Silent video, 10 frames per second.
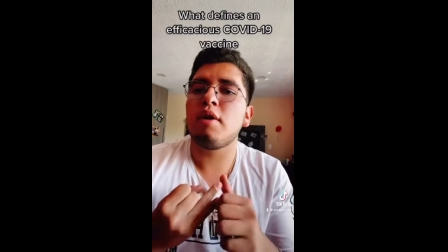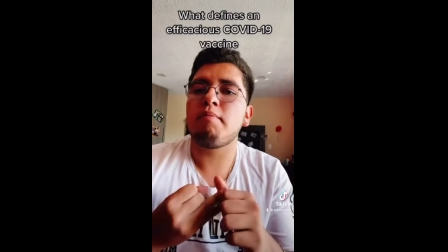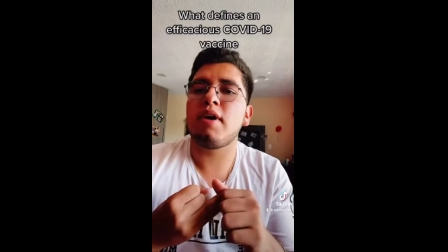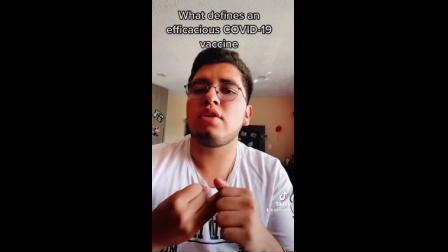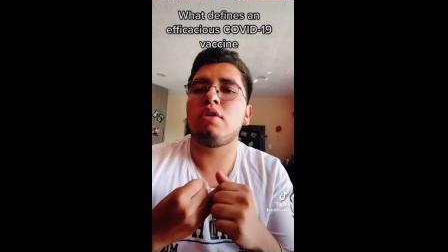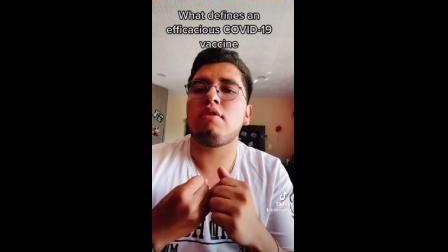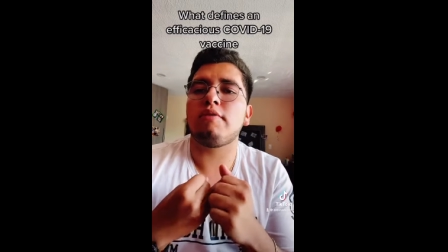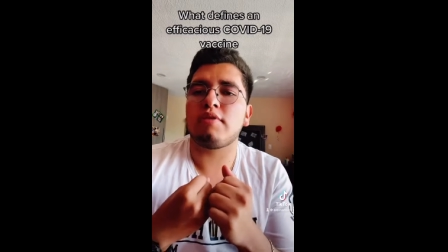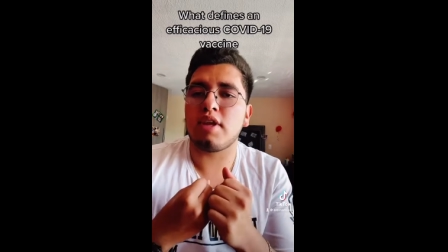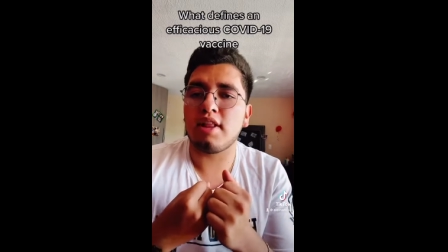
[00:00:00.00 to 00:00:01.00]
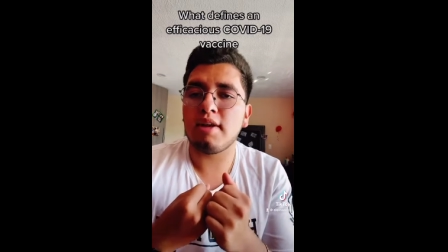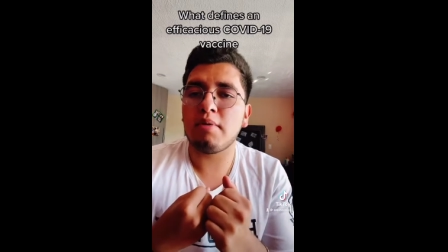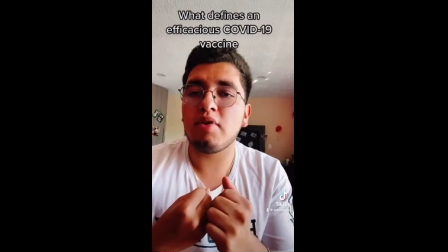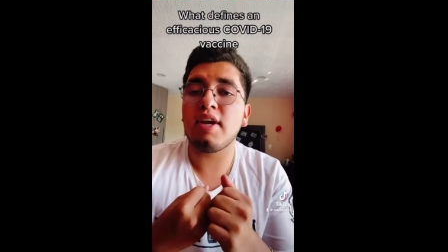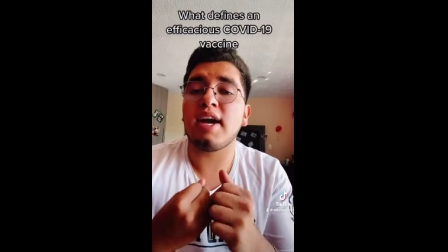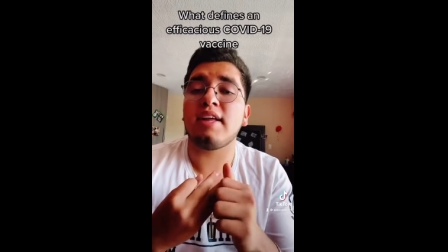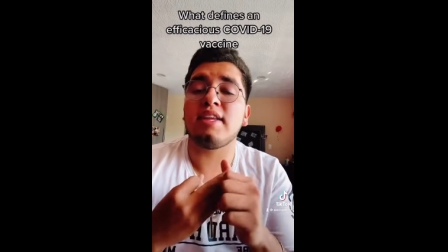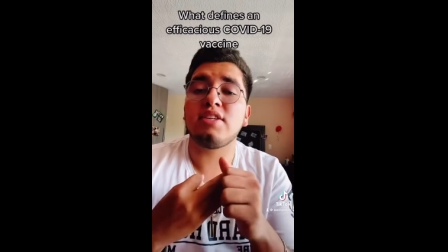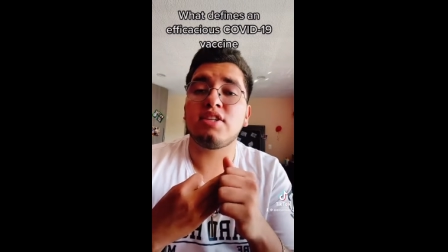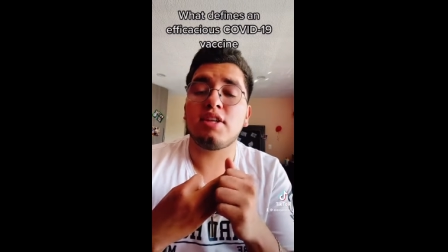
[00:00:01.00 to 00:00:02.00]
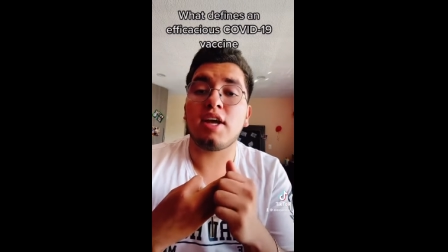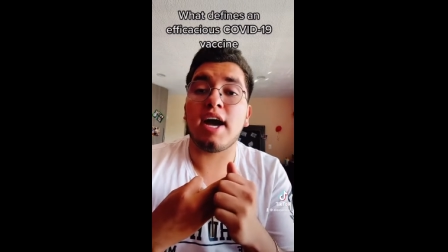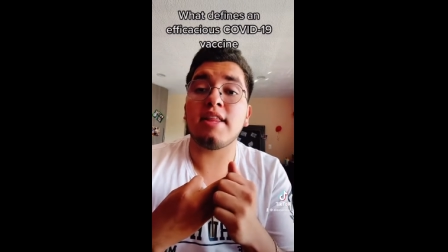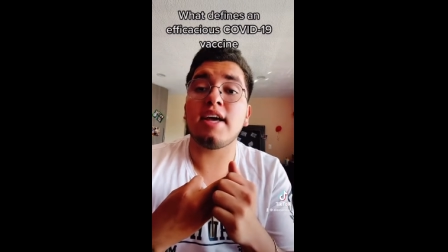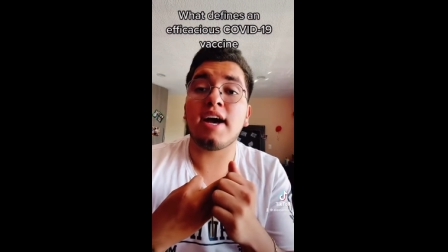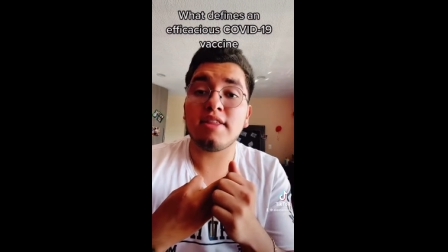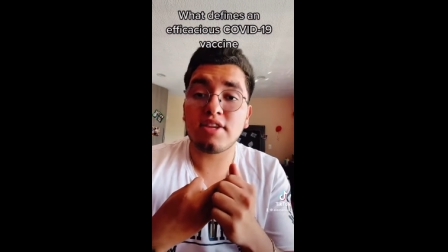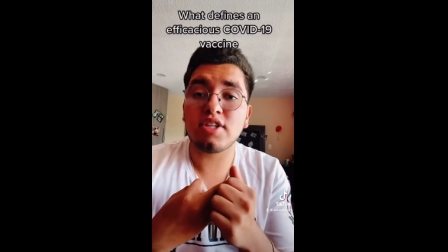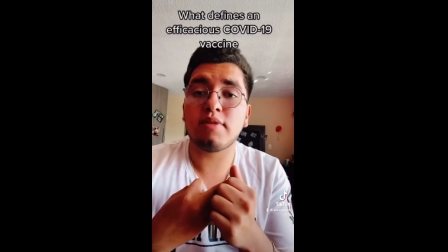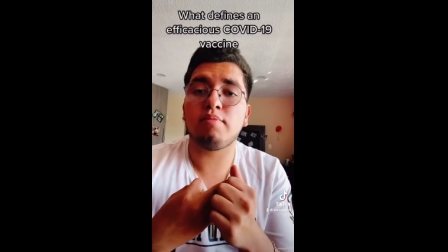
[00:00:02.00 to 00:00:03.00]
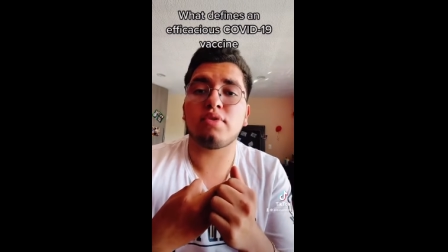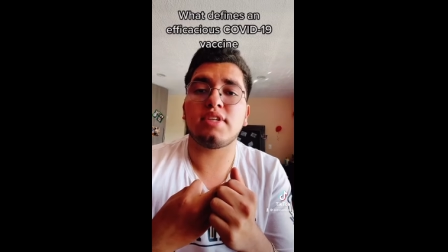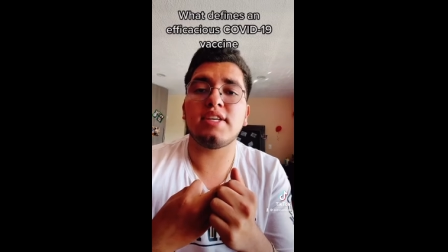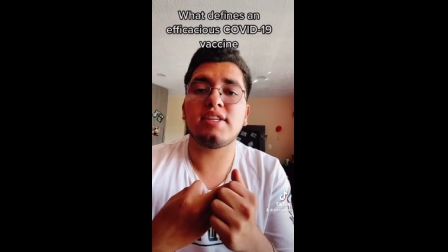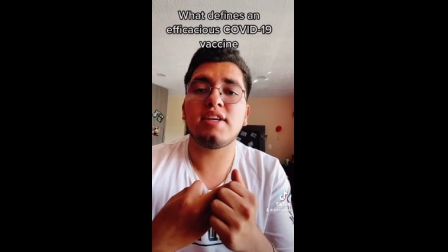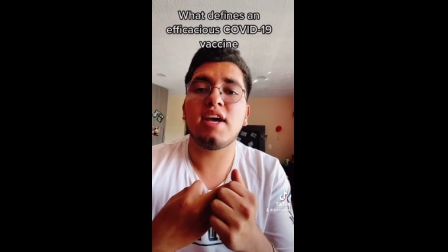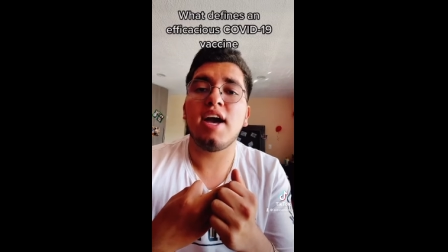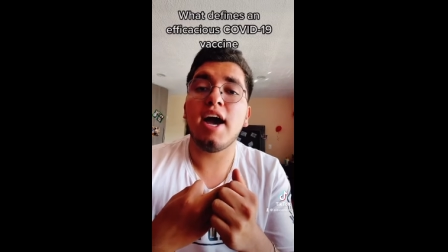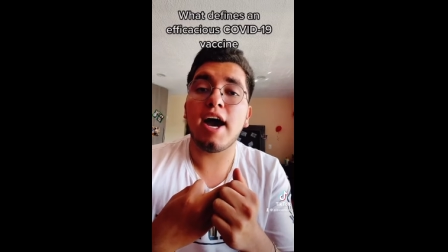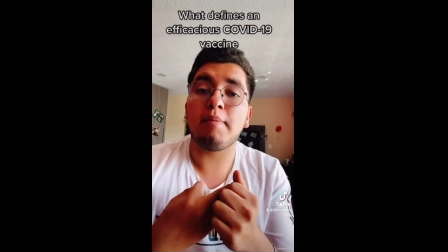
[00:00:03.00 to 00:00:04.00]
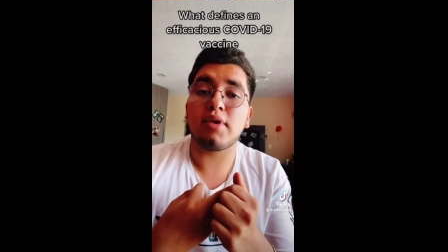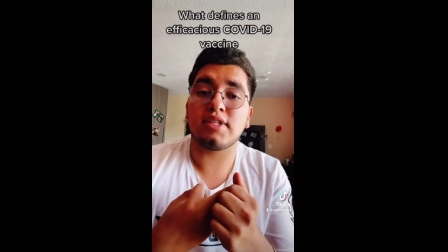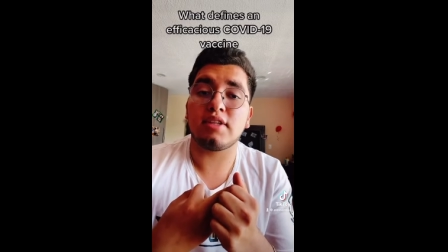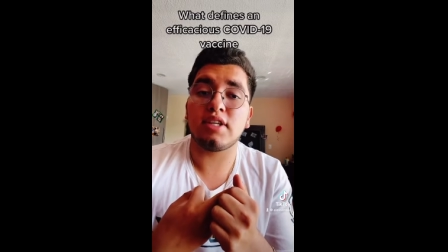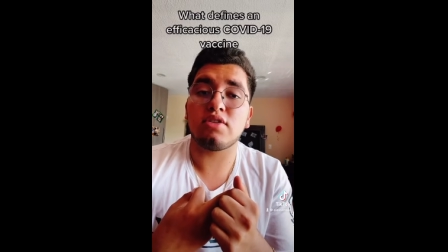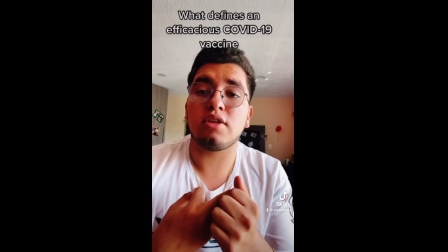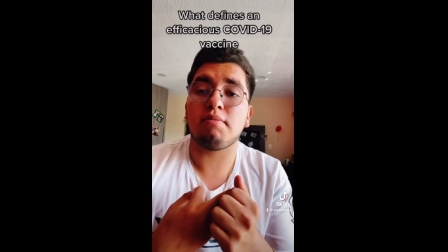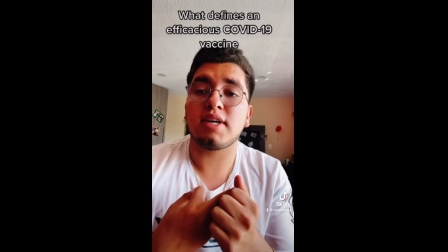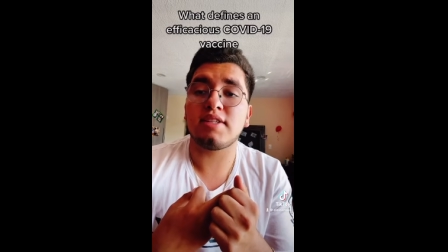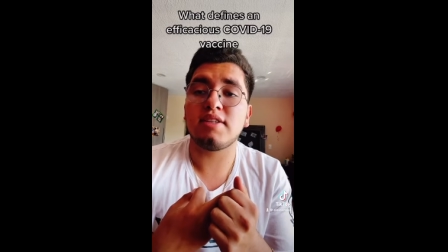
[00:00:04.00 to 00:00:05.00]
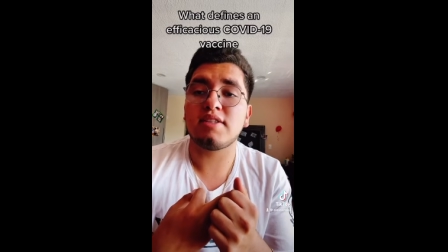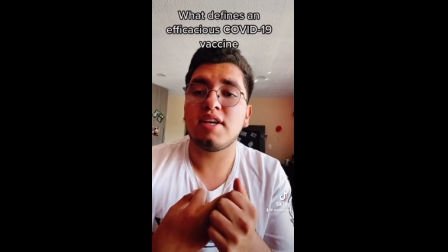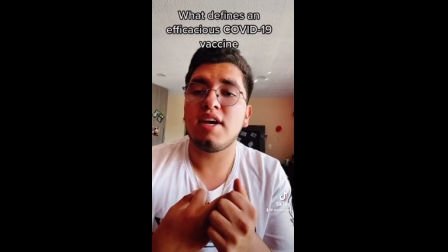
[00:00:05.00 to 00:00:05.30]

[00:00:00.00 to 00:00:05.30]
method of delivery, and antigen processing and presentation in vaccines.